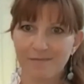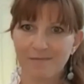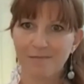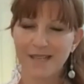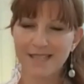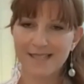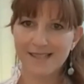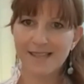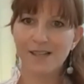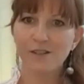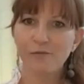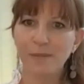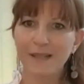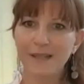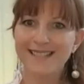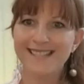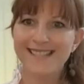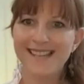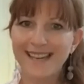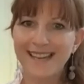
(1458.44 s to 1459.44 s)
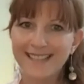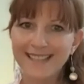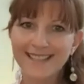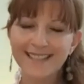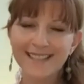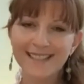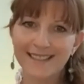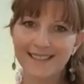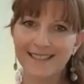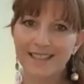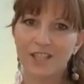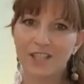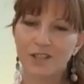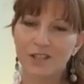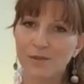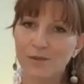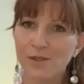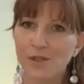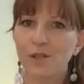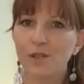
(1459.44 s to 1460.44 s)
myself by taking
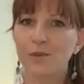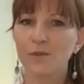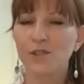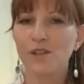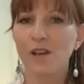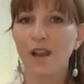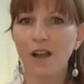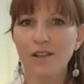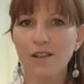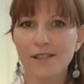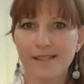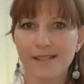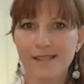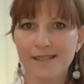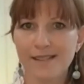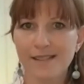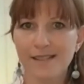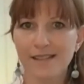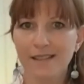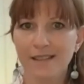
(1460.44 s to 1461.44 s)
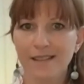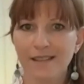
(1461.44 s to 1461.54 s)
those huge losses?